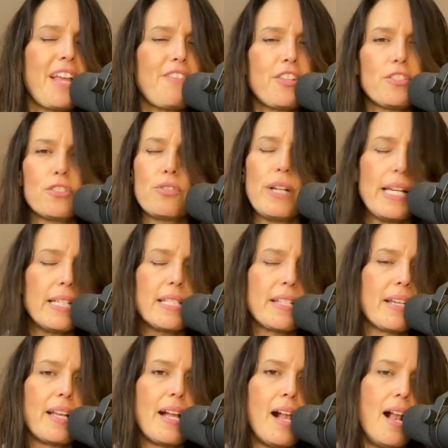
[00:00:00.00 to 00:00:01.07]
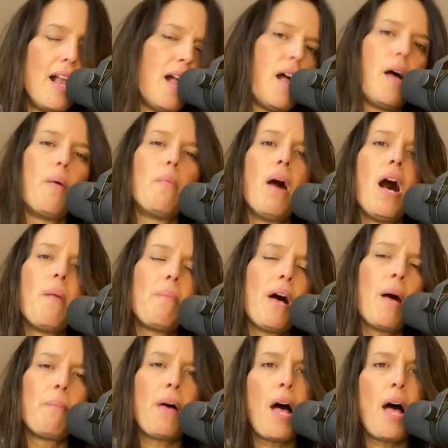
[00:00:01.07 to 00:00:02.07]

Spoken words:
That feels great. Mum, mum,